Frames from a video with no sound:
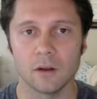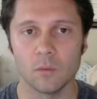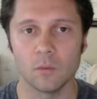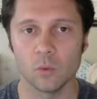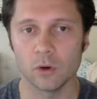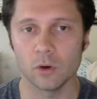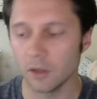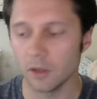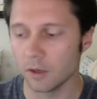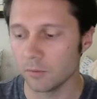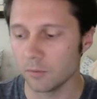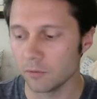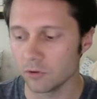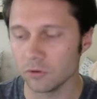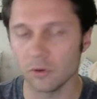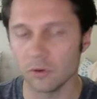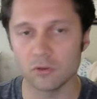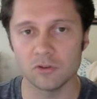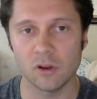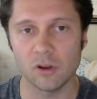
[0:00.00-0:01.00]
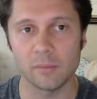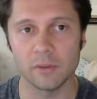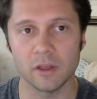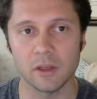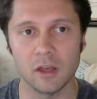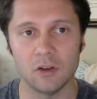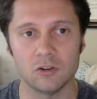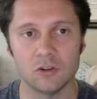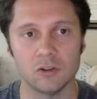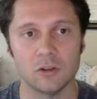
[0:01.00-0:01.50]
I'm working on a much larger
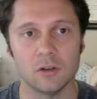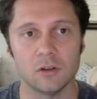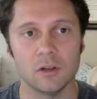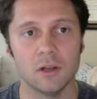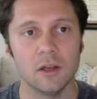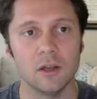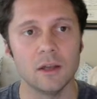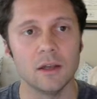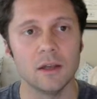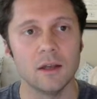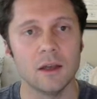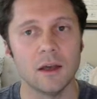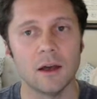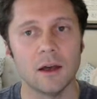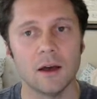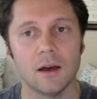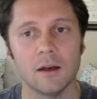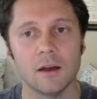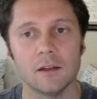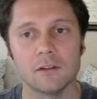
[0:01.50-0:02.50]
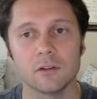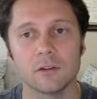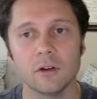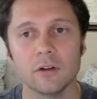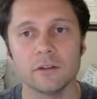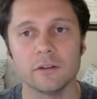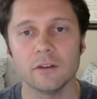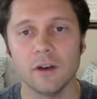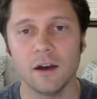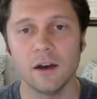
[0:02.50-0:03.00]
application. It's
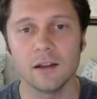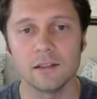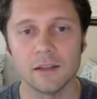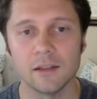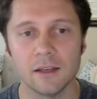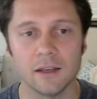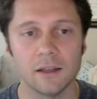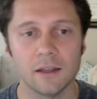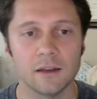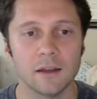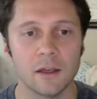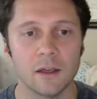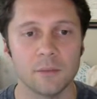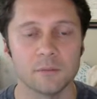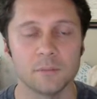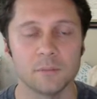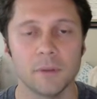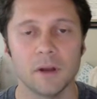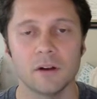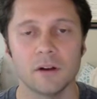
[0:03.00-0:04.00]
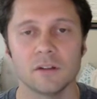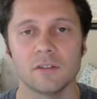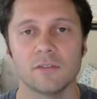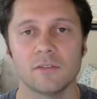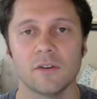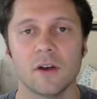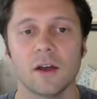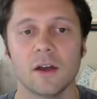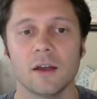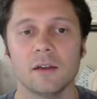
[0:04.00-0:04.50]
called Toddly, and it helps parents
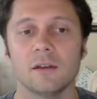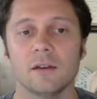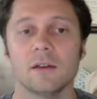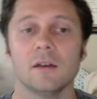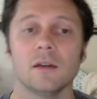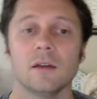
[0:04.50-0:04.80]
find